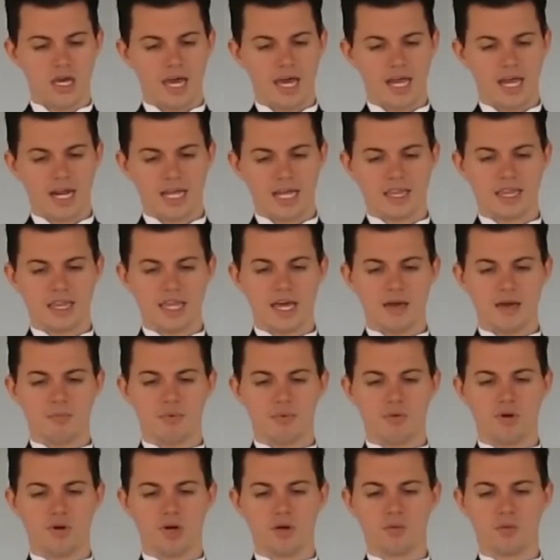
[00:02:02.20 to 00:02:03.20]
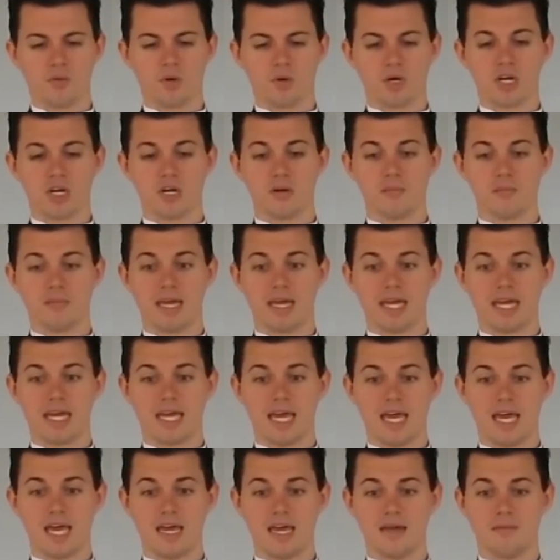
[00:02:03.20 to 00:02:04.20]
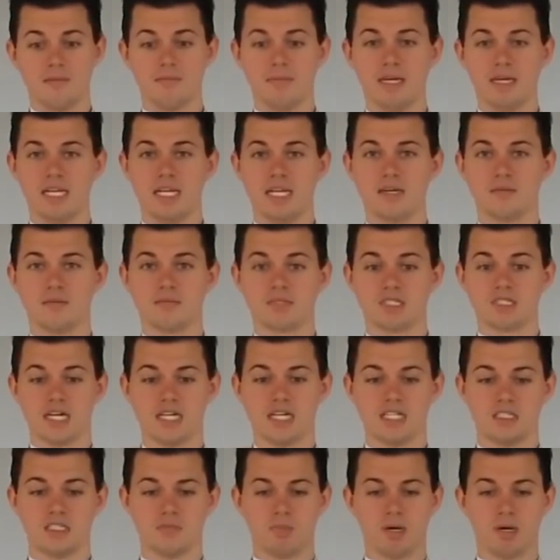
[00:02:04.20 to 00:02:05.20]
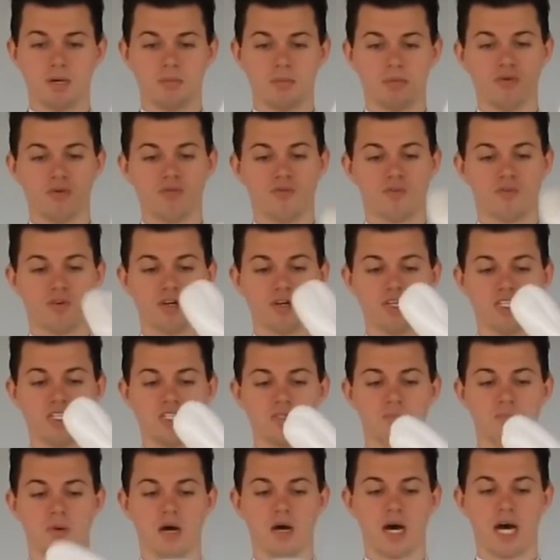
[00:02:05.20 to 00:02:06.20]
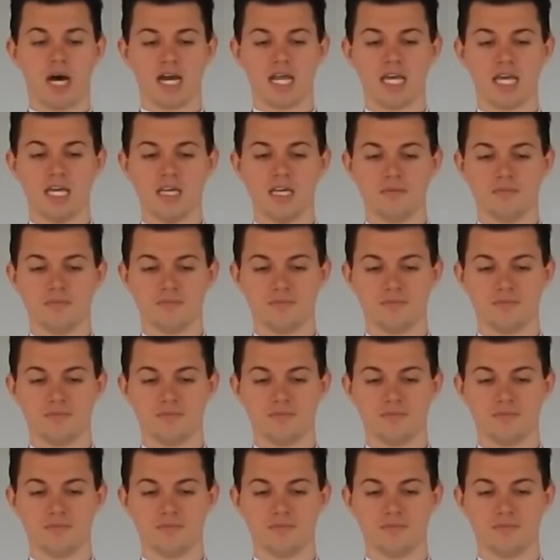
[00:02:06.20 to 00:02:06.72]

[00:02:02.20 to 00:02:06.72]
And at that point, we're going to make a medium-sized bubble for his body.